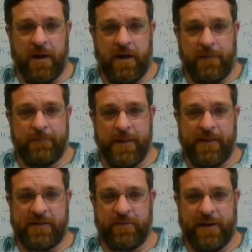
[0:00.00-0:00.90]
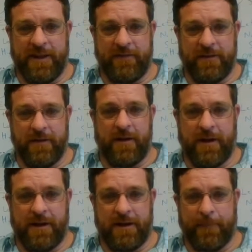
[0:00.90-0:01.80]
Um, and that's why even
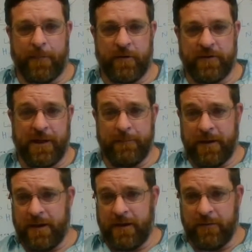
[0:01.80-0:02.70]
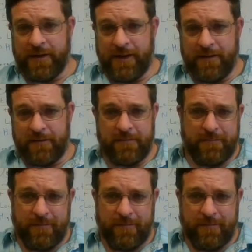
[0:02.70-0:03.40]
uh, a person like me, who's kind of